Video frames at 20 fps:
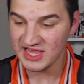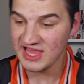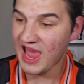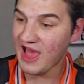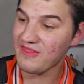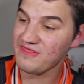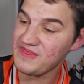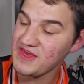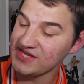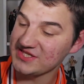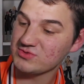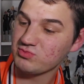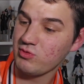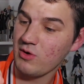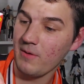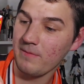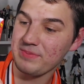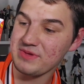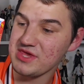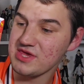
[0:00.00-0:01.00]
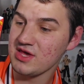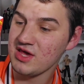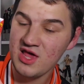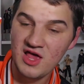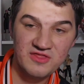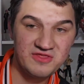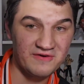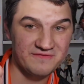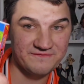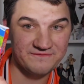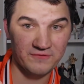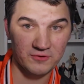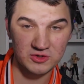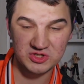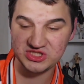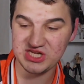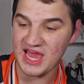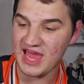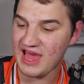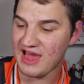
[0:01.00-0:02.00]
and this will be the
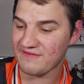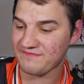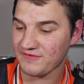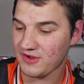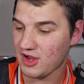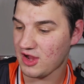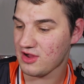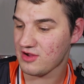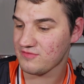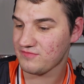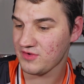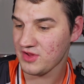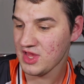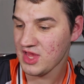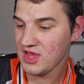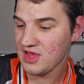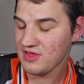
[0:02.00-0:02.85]
first half of